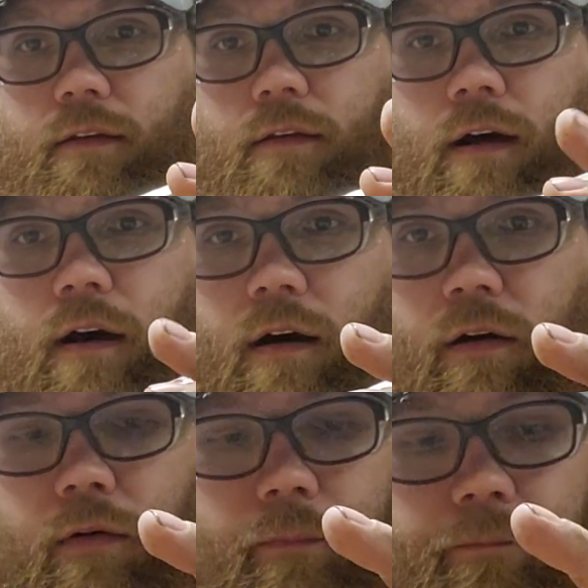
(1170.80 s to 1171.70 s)

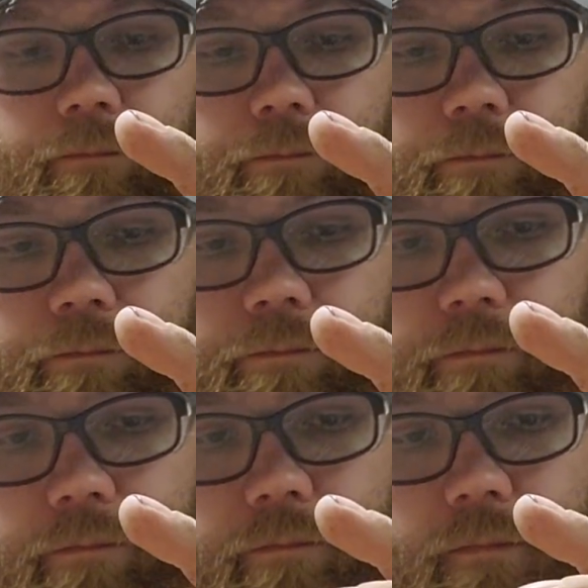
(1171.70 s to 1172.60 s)
So
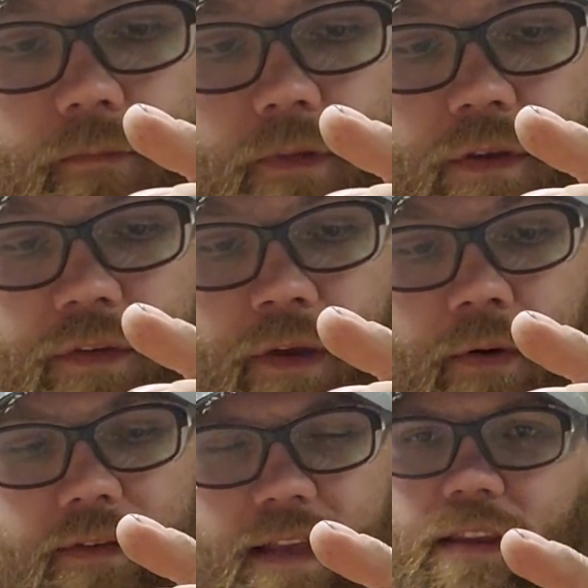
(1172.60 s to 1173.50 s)

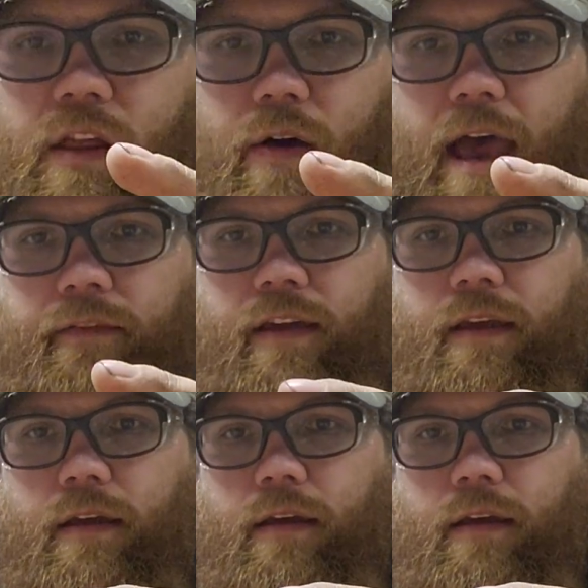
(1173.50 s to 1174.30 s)
it's a little heavy.